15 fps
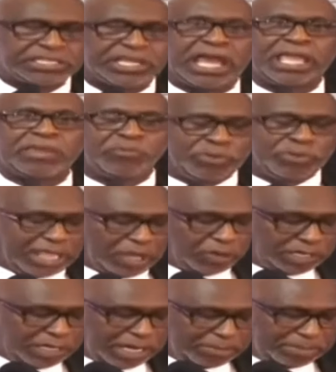Time
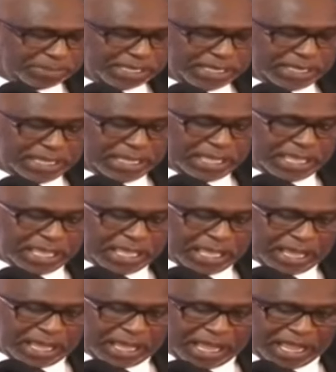without number,
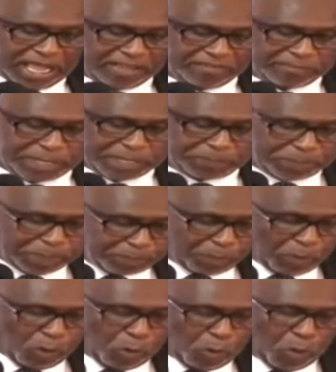I have met
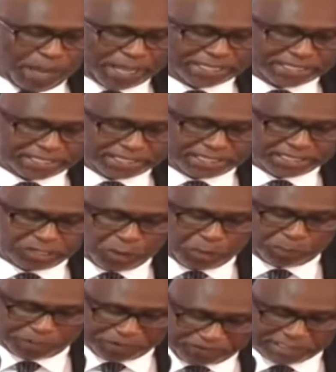people who I didn't
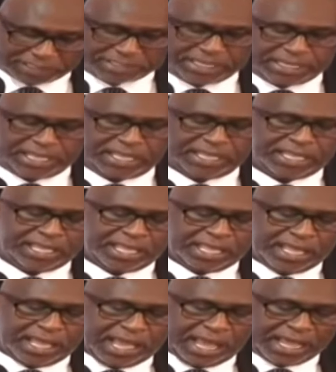know previously,
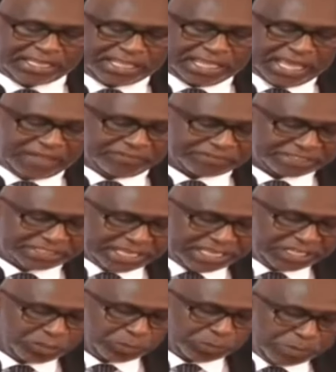and they have
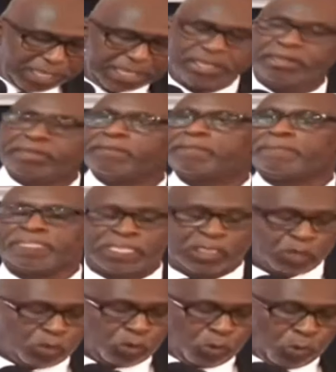said to me,
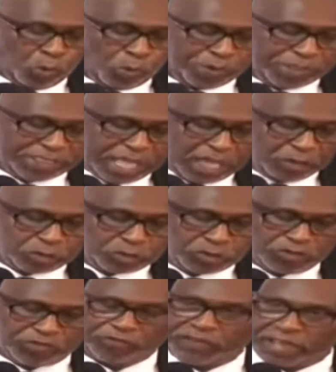without
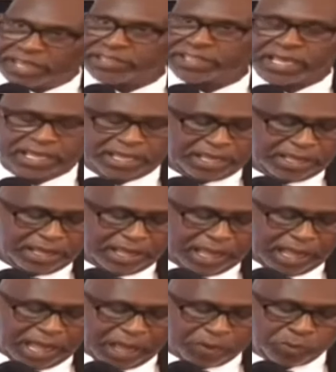your father,
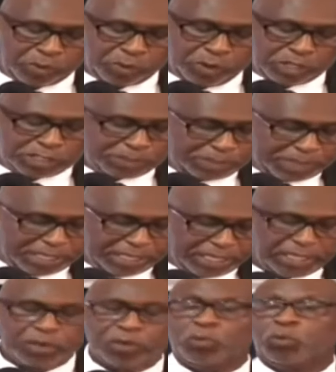I would not
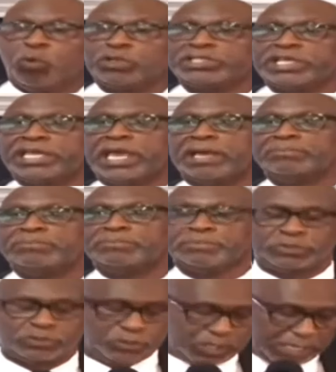be what I am
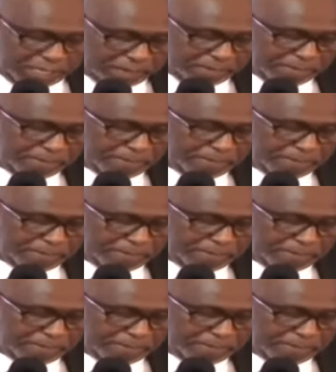today.